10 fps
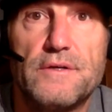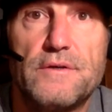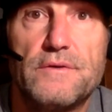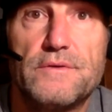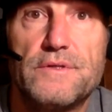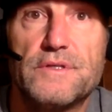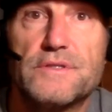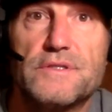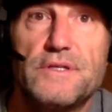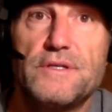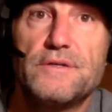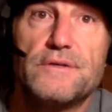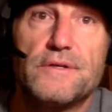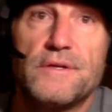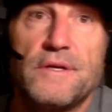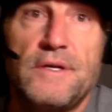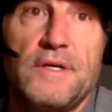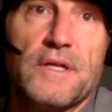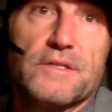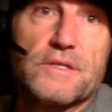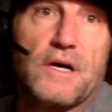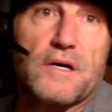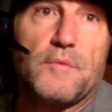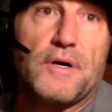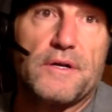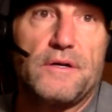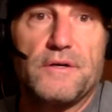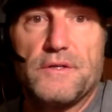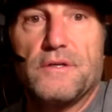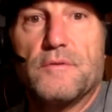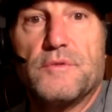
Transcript: You can sit here and talk about it all year,